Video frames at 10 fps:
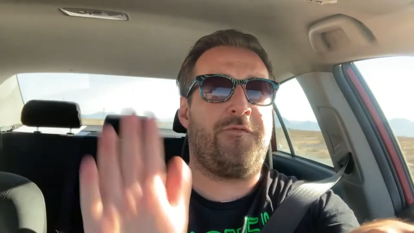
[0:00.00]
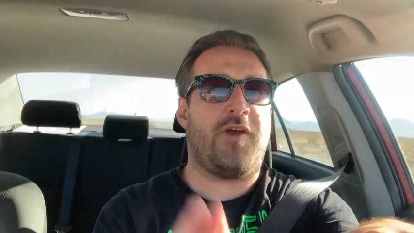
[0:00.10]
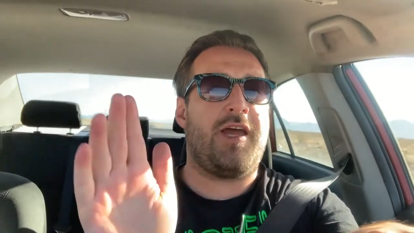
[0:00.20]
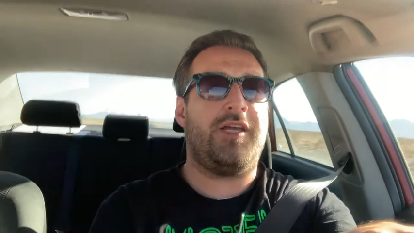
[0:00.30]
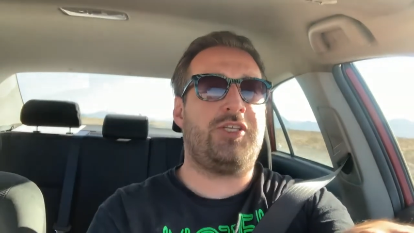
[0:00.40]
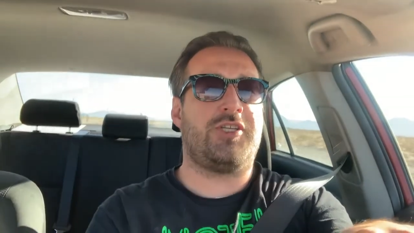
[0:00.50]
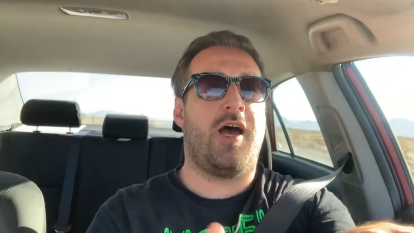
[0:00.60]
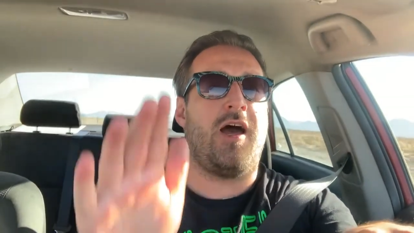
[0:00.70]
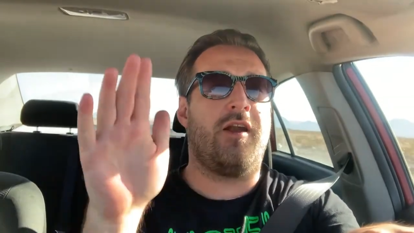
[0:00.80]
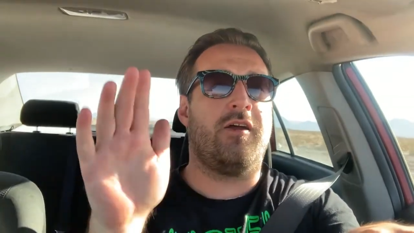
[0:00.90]
Fred
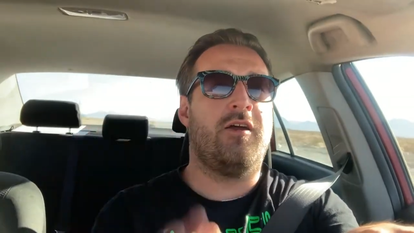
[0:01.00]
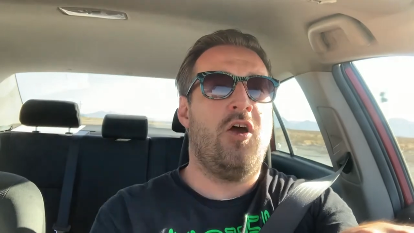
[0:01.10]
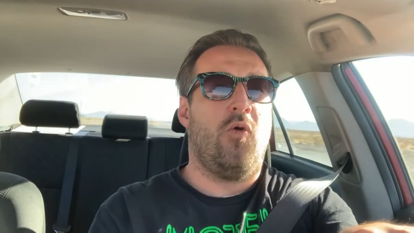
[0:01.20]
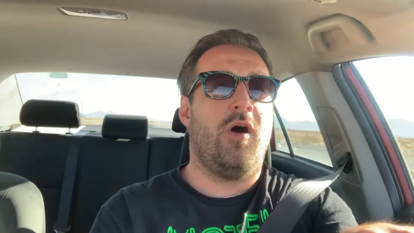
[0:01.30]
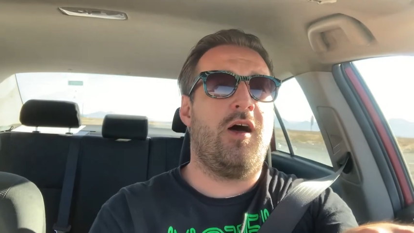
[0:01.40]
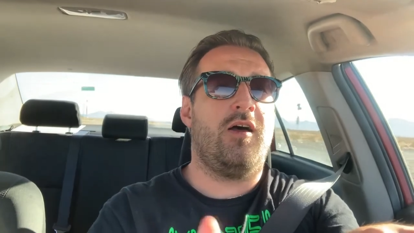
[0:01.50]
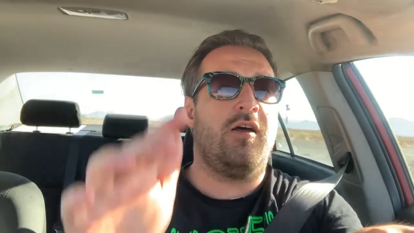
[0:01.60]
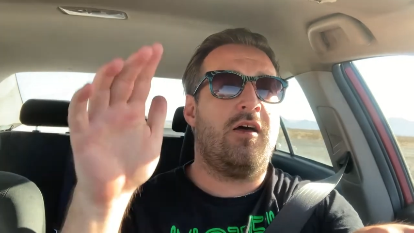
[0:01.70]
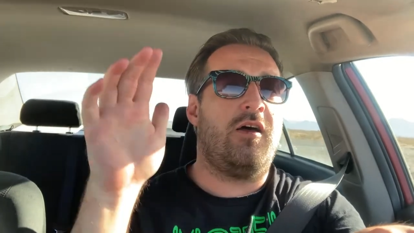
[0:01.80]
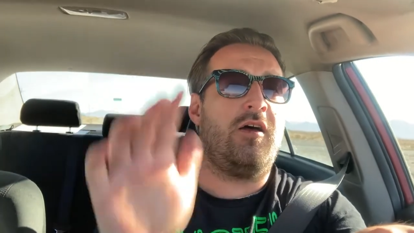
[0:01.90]
Schneider, what
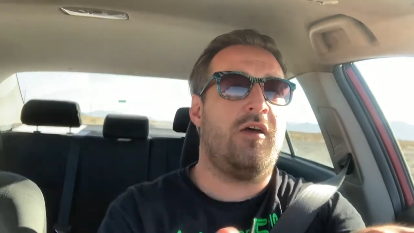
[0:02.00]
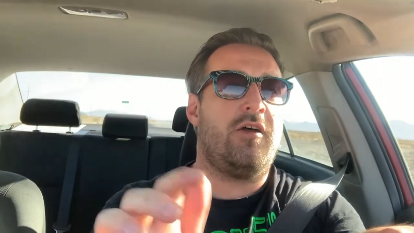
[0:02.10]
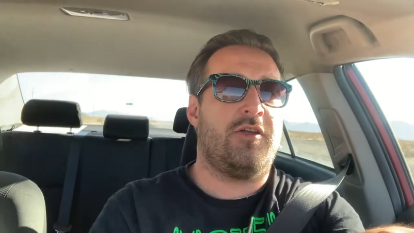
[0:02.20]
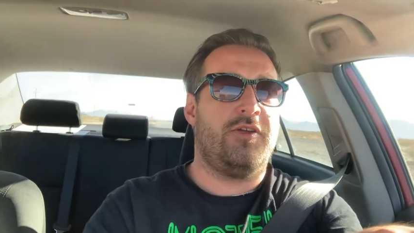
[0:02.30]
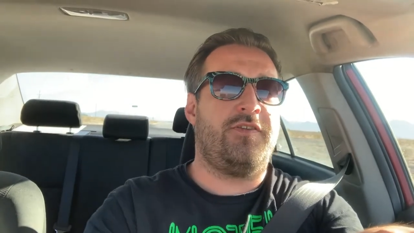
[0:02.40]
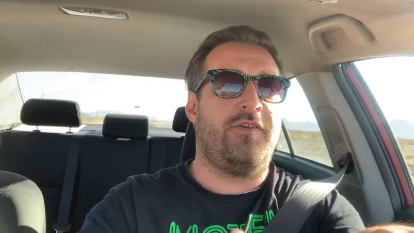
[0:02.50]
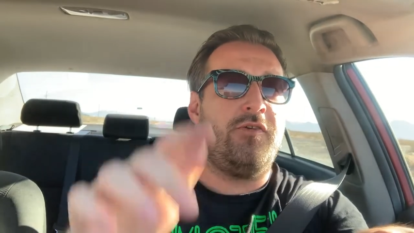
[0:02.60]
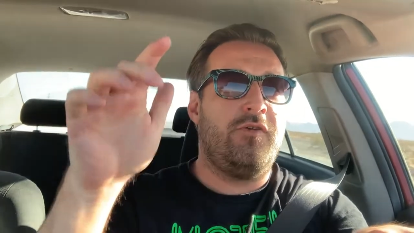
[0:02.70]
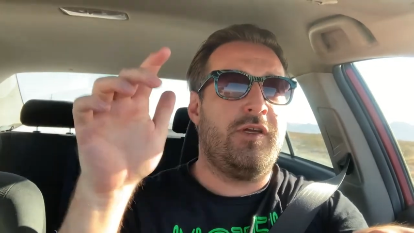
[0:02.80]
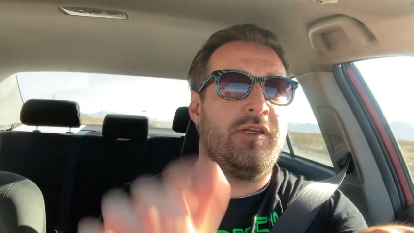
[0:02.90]
are you
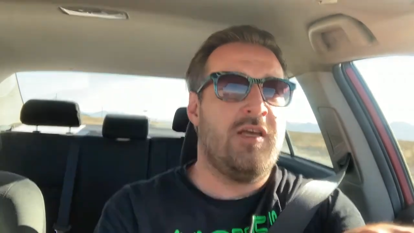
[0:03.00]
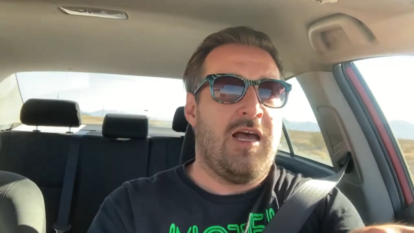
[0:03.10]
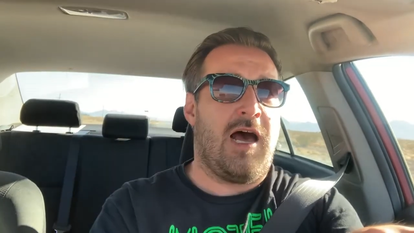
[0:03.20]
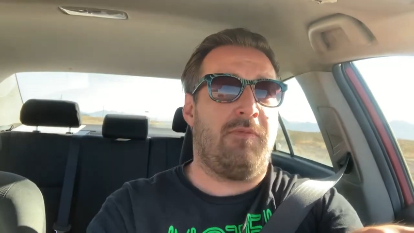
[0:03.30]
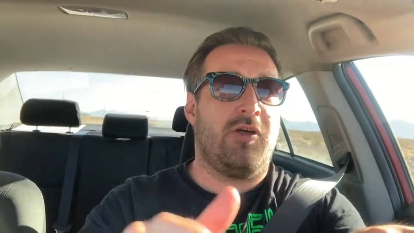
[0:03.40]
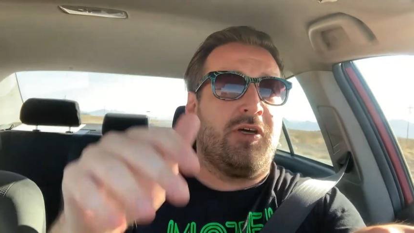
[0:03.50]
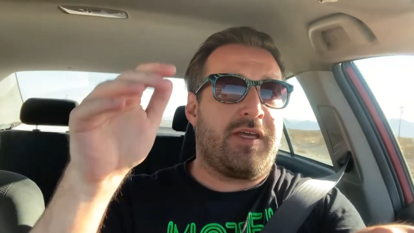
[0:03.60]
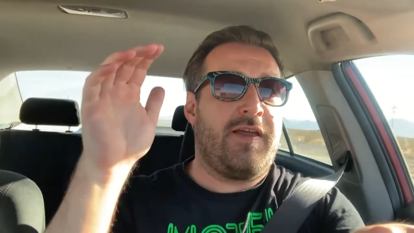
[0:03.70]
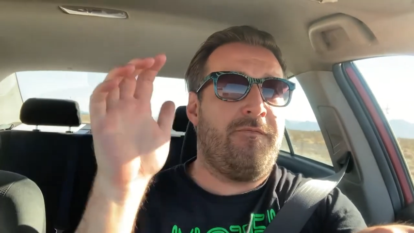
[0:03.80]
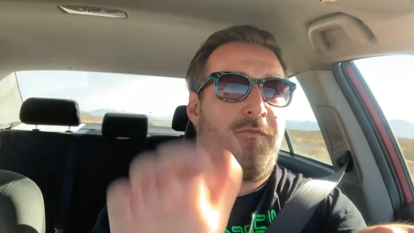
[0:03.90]
doing? I'm
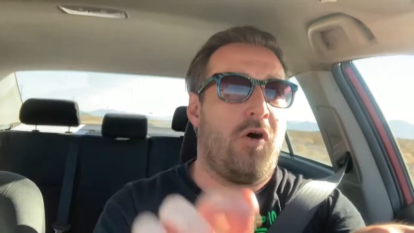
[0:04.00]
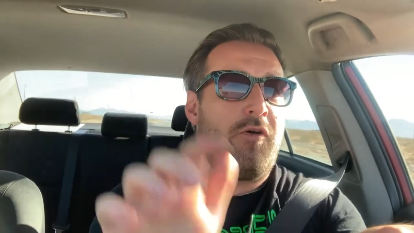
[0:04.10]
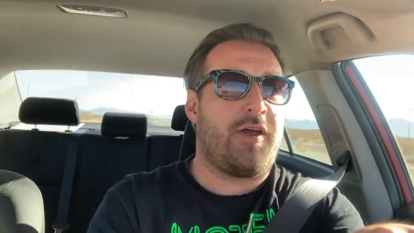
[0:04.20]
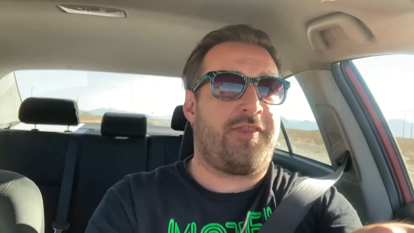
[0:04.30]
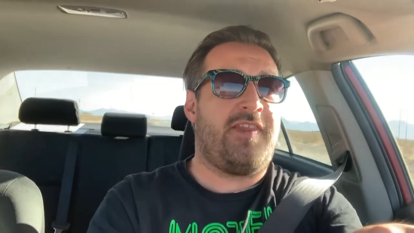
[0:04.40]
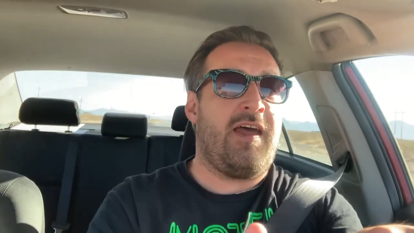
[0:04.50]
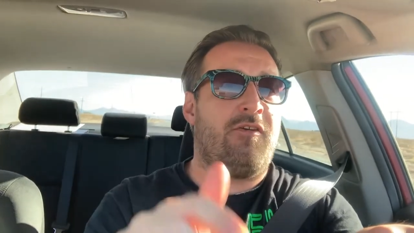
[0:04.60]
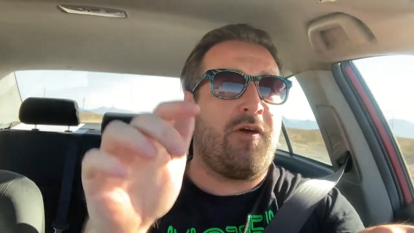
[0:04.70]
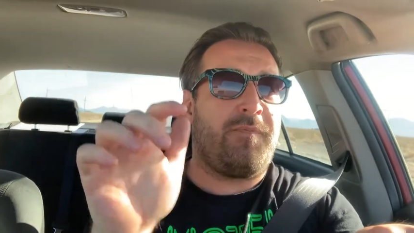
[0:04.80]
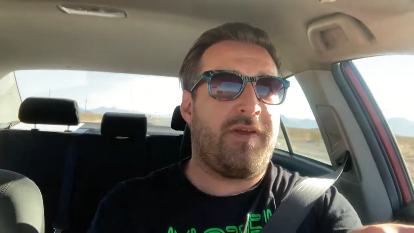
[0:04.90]
looking for a
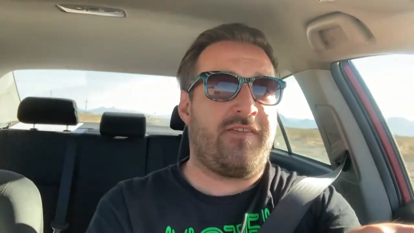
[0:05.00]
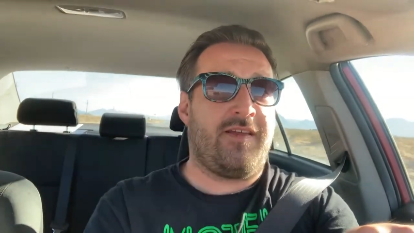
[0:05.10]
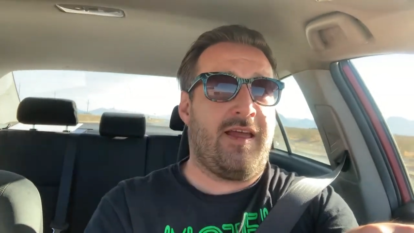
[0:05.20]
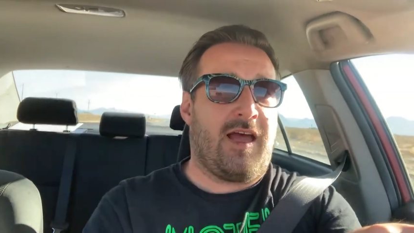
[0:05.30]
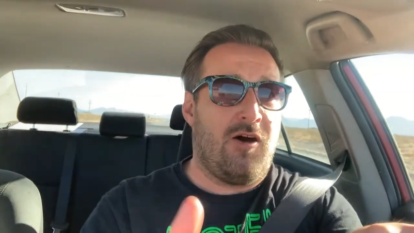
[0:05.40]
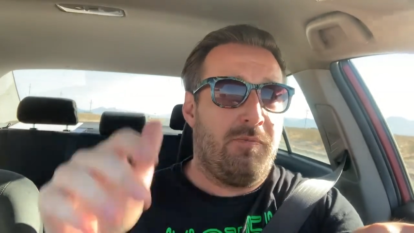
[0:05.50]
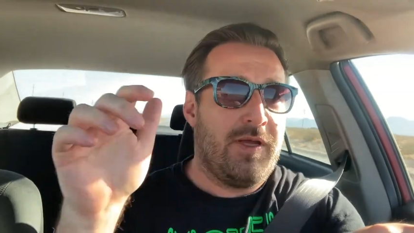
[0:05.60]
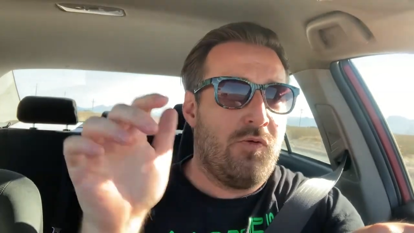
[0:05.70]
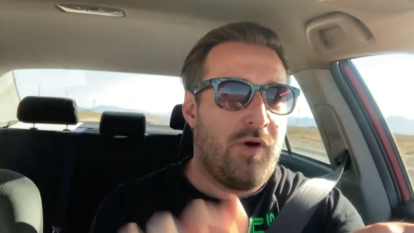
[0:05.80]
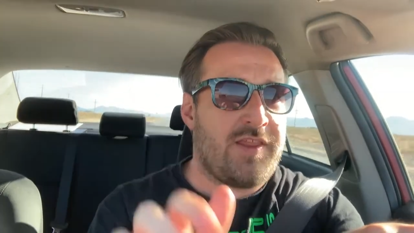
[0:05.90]
therapist to help
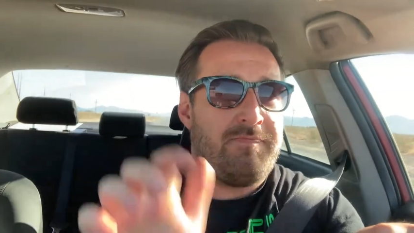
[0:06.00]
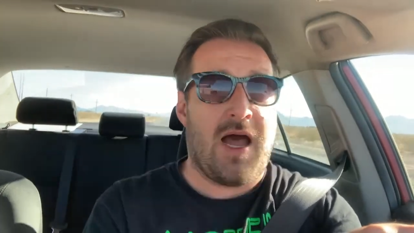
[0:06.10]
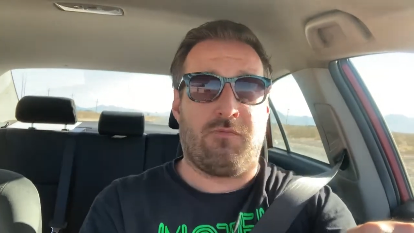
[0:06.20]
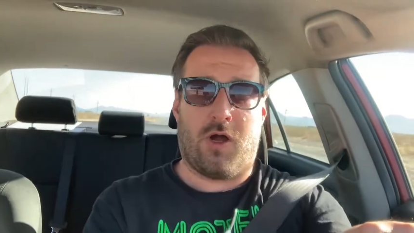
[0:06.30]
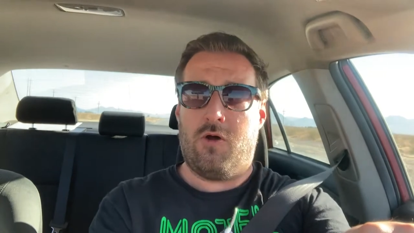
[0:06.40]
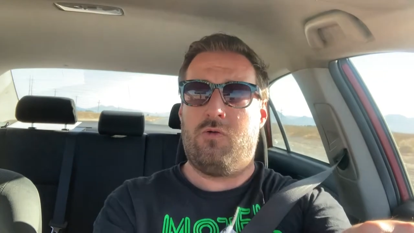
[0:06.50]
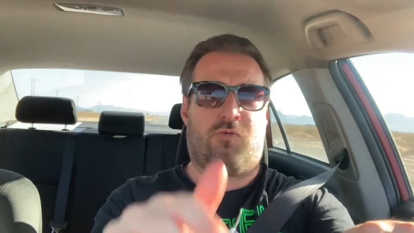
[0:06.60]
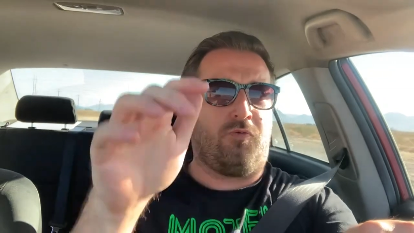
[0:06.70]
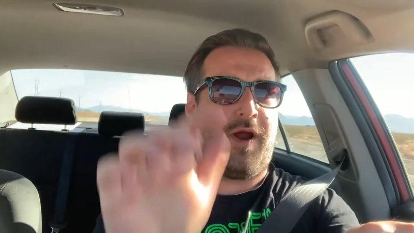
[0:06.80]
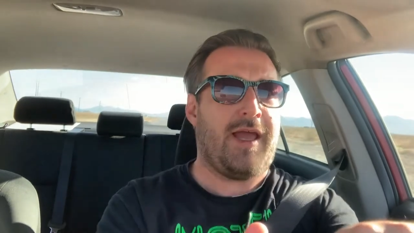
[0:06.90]
me with my road
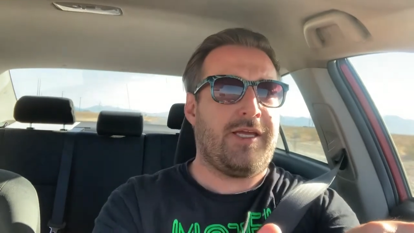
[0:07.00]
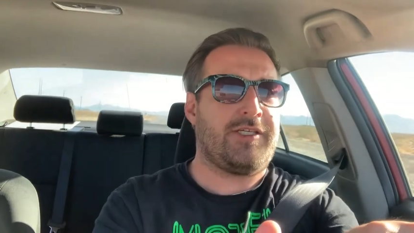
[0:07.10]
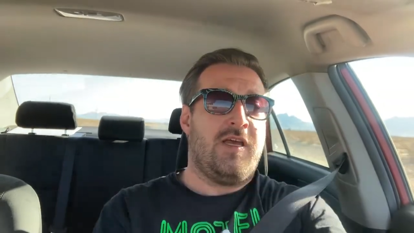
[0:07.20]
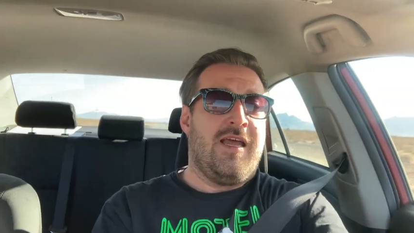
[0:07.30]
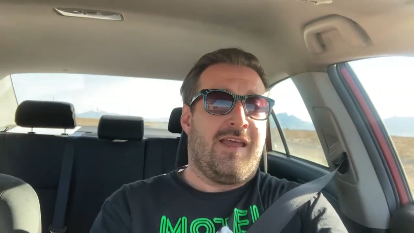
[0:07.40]
rage.